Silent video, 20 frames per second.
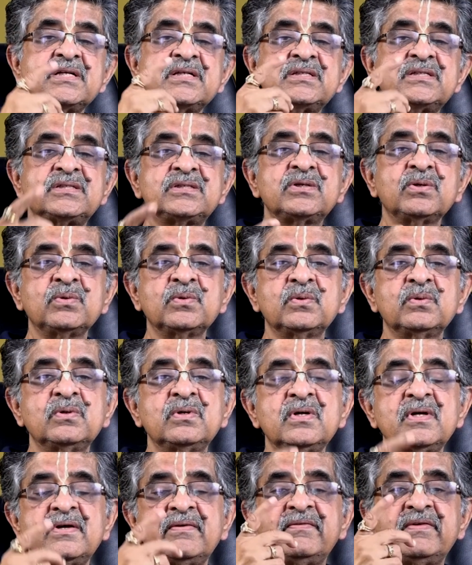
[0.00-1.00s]
So
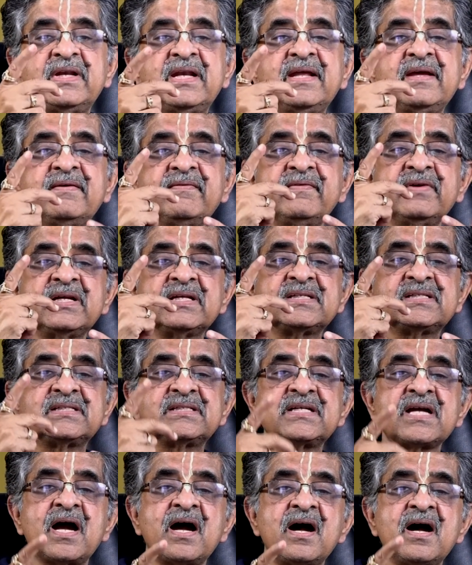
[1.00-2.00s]
whenever
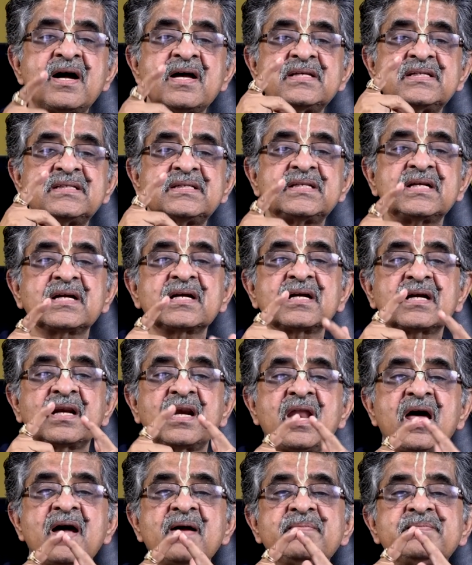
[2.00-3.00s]
Shastra
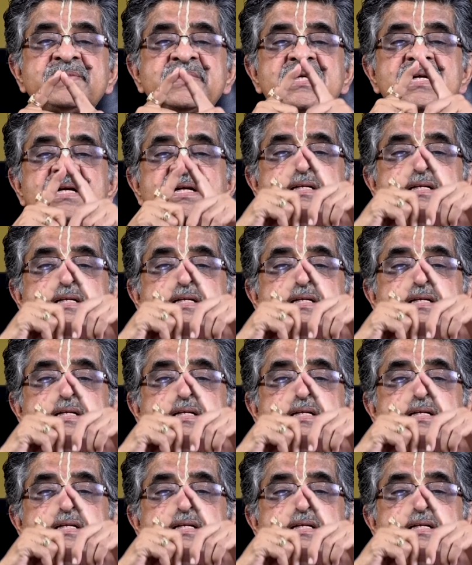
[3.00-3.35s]
clubs